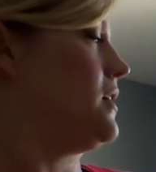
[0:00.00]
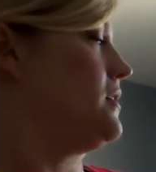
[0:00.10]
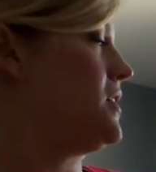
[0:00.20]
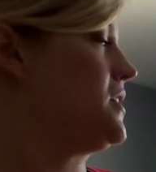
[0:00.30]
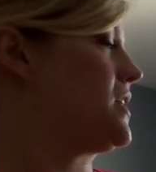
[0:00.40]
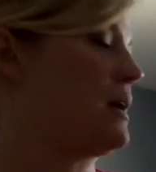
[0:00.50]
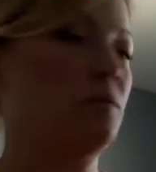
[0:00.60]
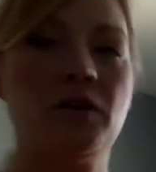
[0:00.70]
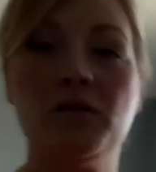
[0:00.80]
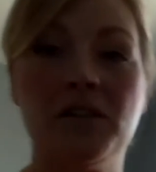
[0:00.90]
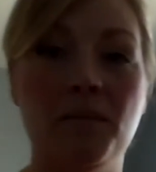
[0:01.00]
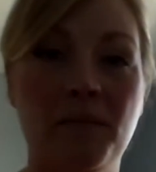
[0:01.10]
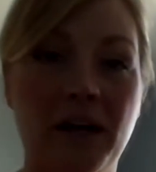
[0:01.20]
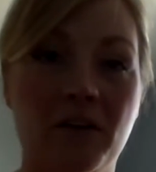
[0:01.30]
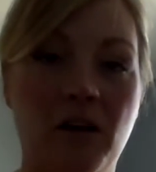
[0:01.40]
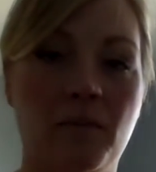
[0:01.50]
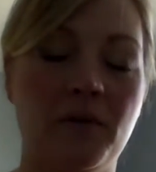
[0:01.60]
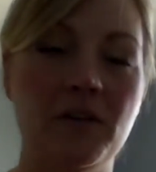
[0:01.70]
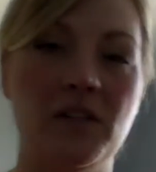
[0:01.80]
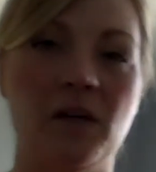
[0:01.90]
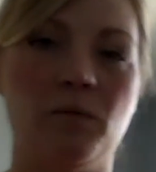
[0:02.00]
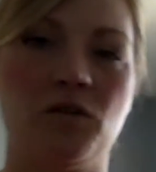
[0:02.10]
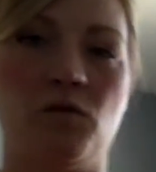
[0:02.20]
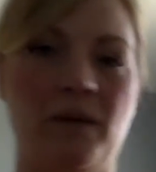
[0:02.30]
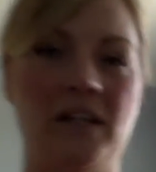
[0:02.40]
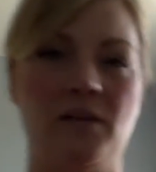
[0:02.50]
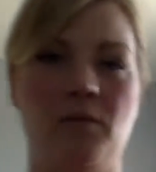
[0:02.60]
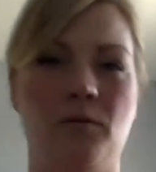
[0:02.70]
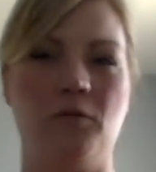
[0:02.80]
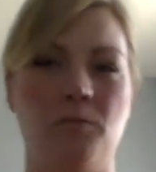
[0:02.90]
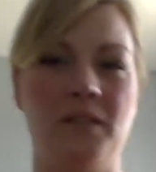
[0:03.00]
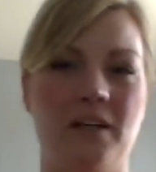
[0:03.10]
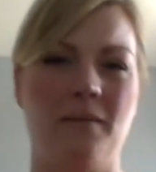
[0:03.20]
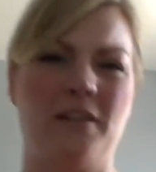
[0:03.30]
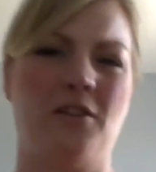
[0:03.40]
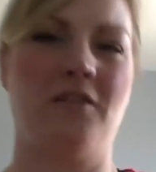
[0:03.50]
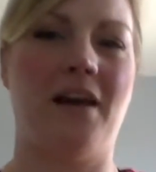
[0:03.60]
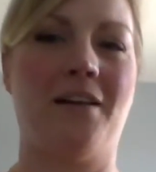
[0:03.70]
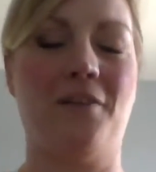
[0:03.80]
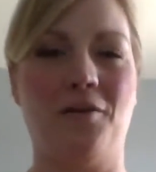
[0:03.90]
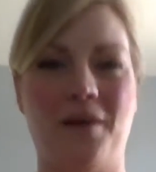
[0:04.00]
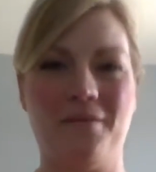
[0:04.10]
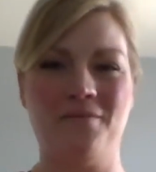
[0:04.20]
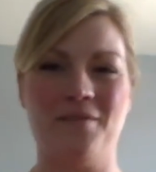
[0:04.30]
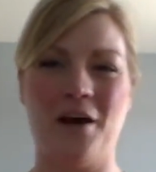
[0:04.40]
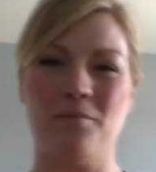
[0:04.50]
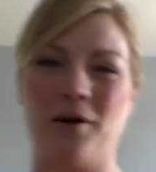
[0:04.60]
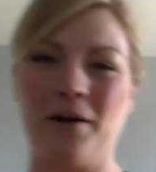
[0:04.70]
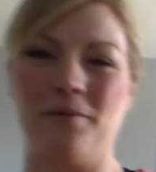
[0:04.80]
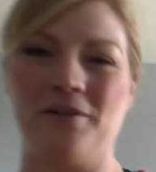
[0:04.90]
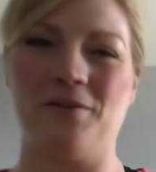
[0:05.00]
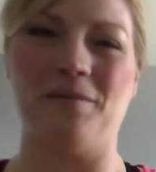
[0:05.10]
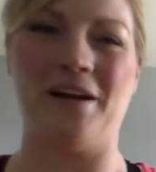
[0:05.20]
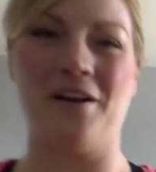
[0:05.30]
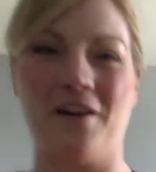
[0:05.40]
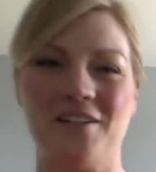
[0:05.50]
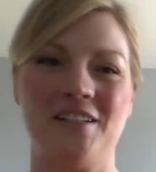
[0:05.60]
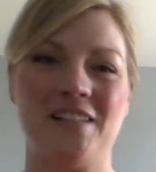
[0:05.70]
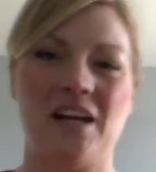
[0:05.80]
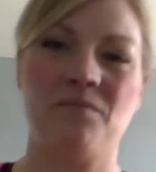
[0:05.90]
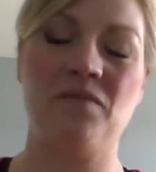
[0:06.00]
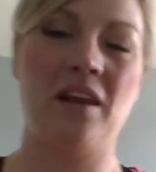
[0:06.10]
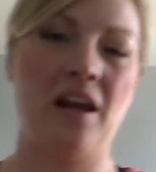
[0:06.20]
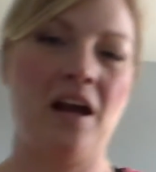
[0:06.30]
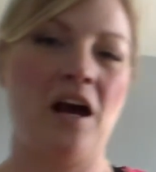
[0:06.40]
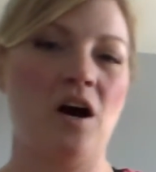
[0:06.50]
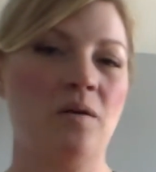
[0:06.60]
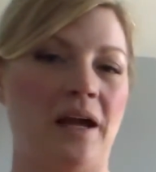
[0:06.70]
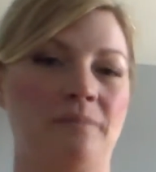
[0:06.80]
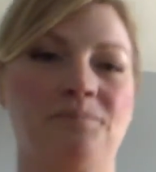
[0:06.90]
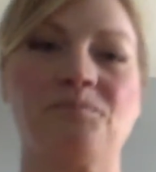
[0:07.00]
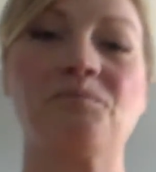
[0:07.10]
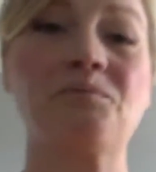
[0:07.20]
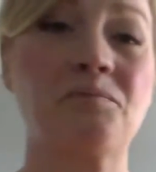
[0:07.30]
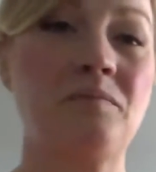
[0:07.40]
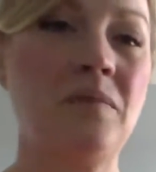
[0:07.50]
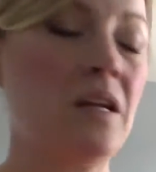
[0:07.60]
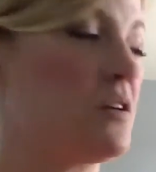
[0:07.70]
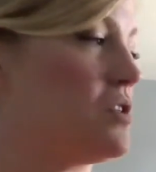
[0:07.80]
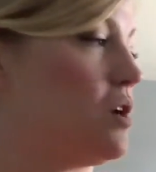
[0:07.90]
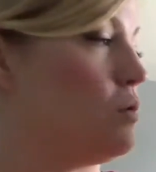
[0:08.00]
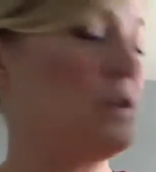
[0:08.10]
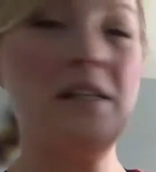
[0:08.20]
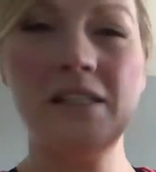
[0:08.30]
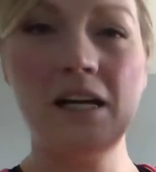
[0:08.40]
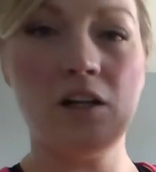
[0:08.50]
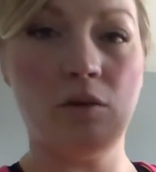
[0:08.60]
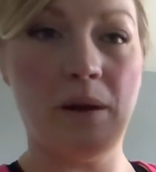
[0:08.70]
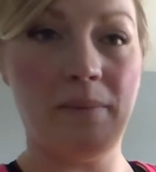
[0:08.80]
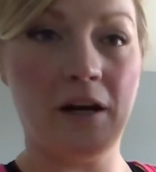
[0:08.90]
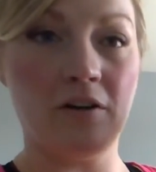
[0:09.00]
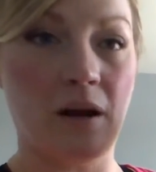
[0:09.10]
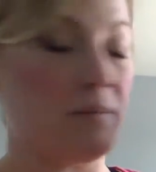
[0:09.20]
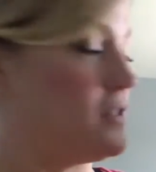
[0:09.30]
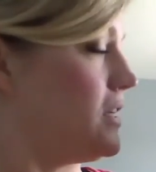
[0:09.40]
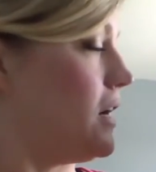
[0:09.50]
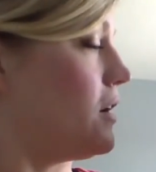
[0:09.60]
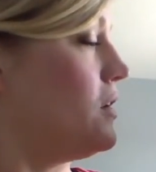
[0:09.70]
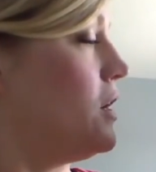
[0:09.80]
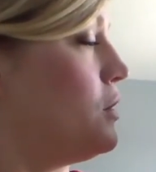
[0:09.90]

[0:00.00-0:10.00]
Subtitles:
This time we'll use some bigger numbers in which we'll make some new groups. Here, let me turn that a little bit. That bright window made it hard to see. Okay, so let's get a little bit bigger numbers here.